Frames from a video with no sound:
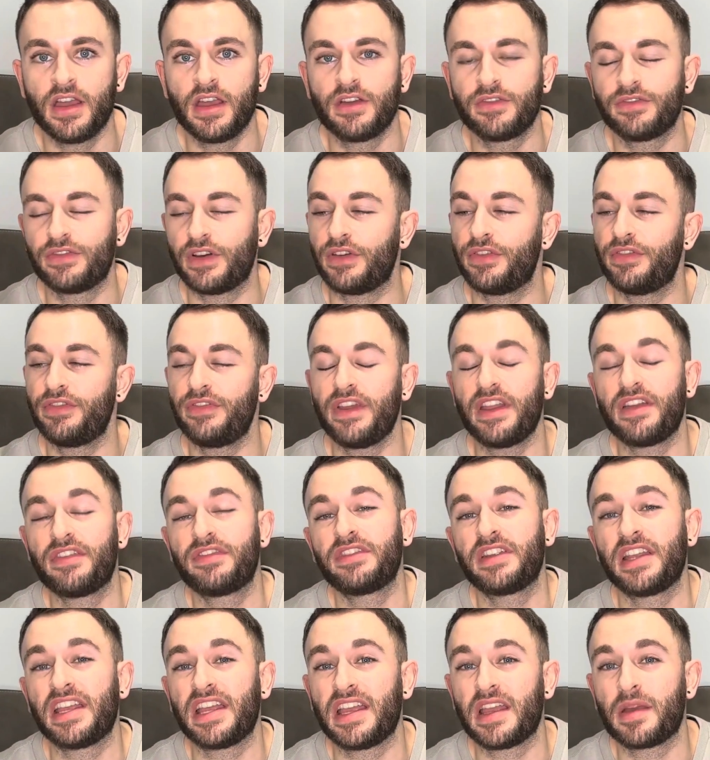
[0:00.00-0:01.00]
for
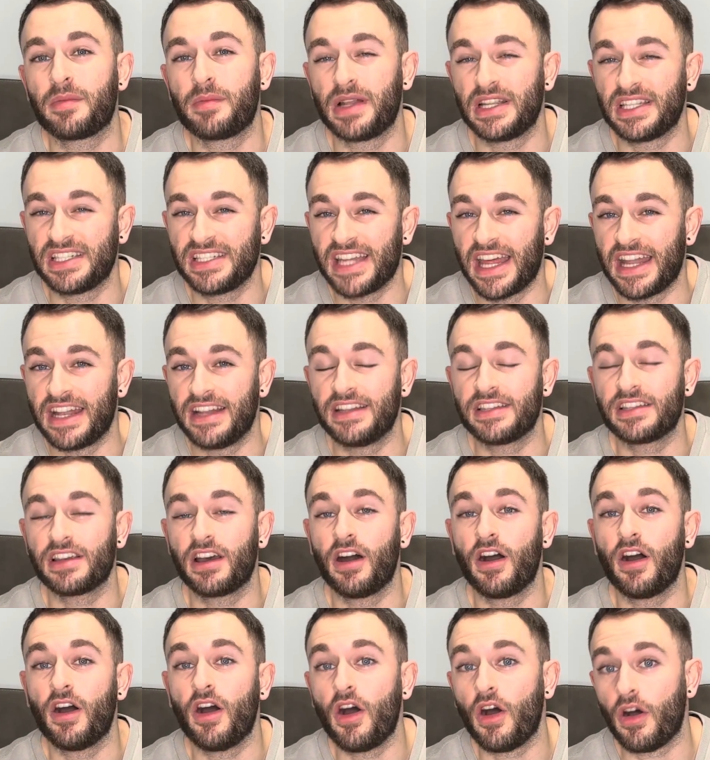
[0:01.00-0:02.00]
50%
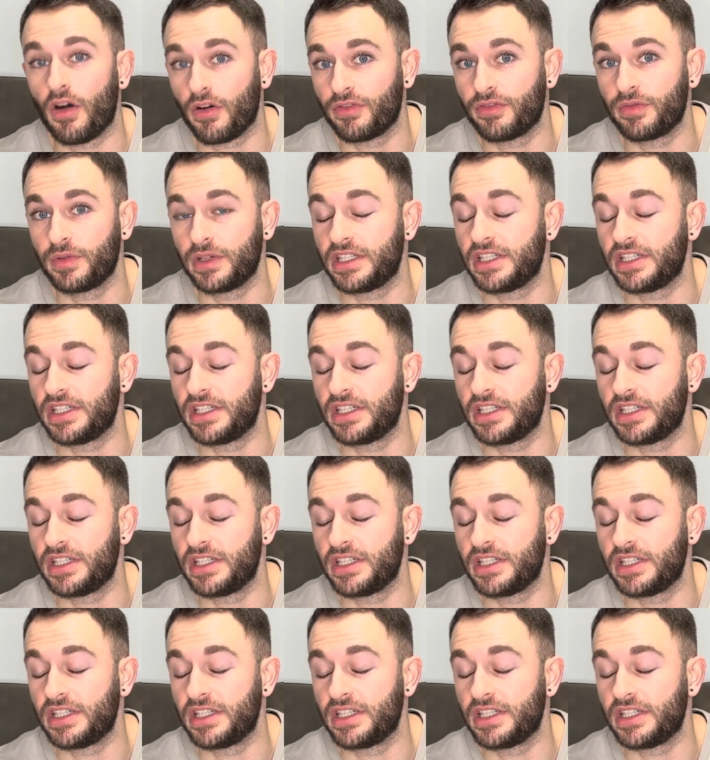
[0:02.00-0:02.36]
off,